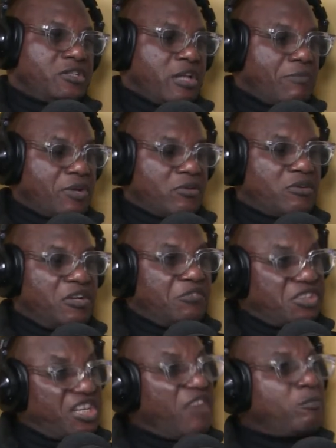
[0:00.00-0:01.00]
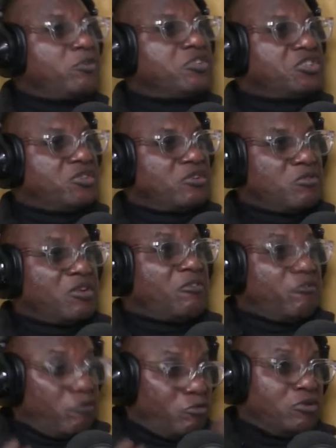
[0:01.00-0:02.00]
He said, because if she punishes us with
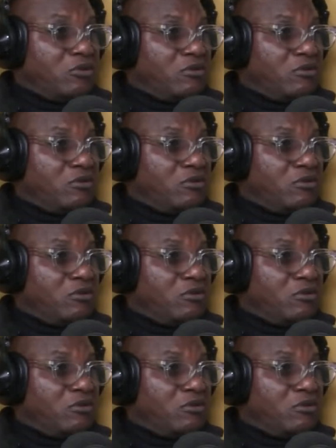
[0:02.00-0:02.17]
food,